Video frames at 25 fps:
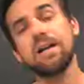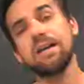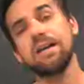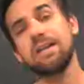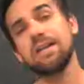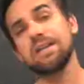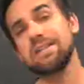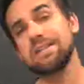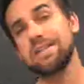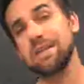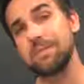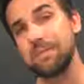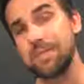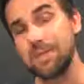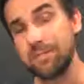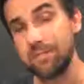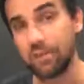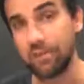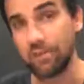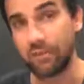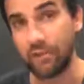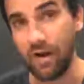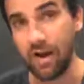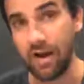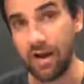now tip number
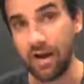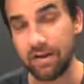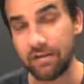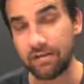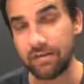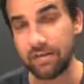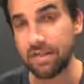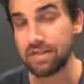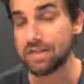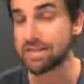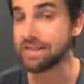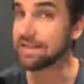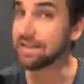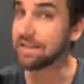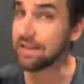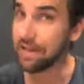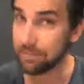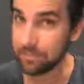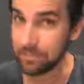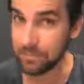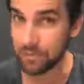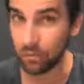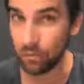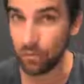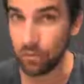5 is to
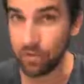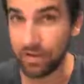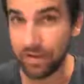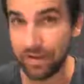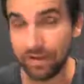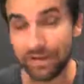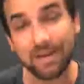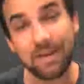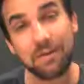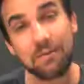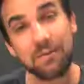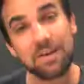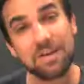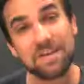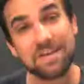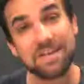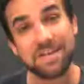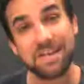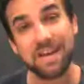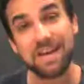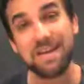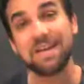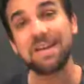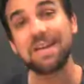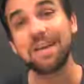keep talking. Now when I
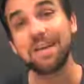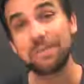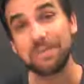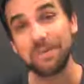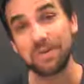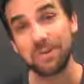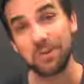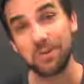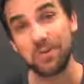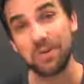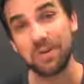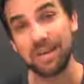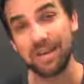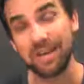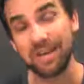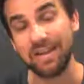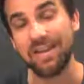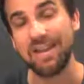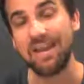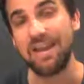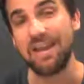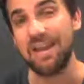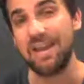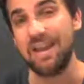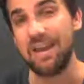say keep talking,
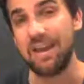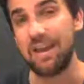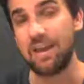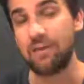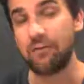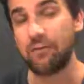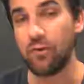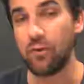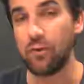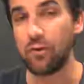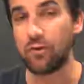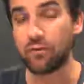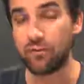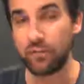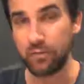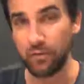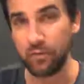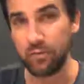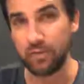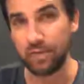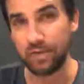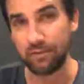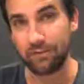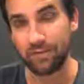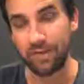if you're
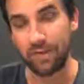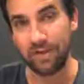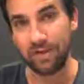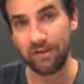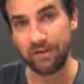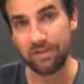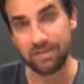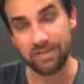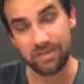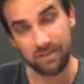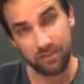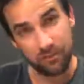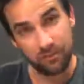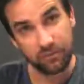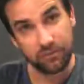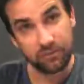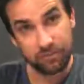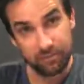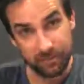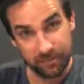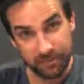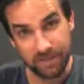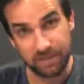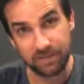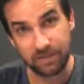filming a video yourself,
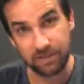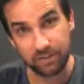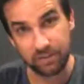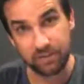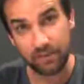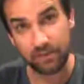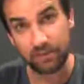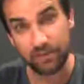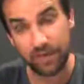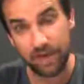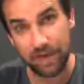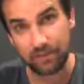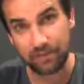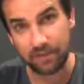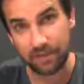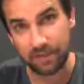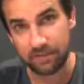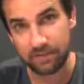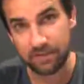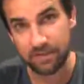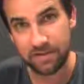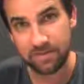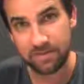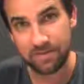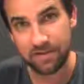particularly if you're family at
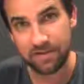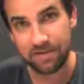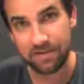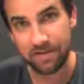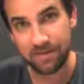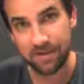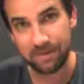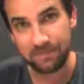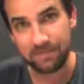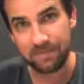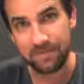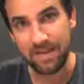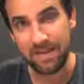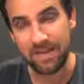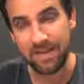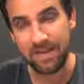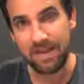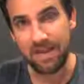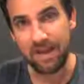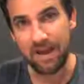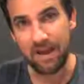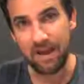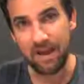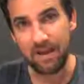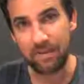Christmas time,
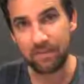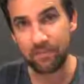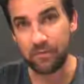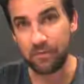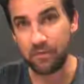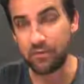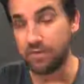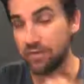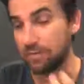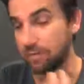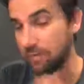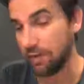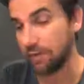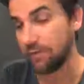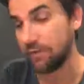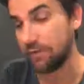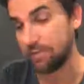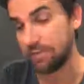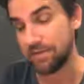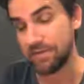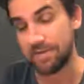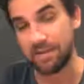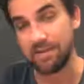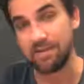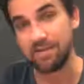you're in a perfect
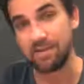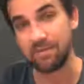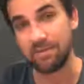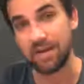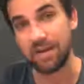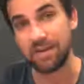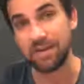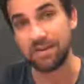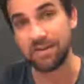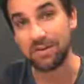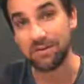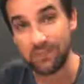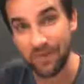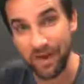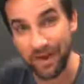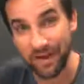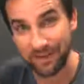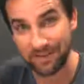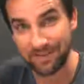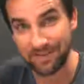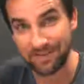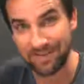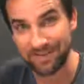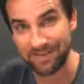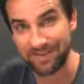position to be able to
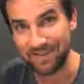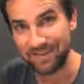narrate.